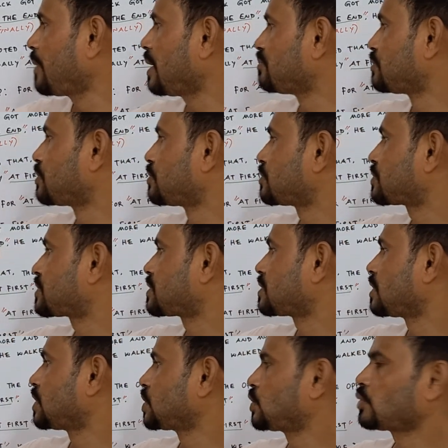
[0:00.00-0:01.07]
members
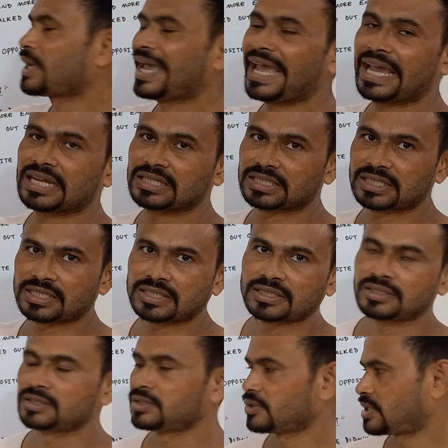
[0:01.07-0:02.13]
shook hands.
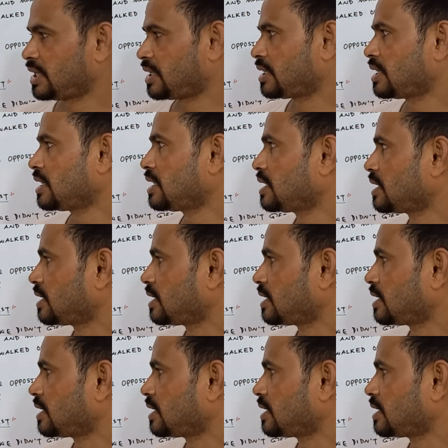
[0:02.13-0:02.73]
Okay.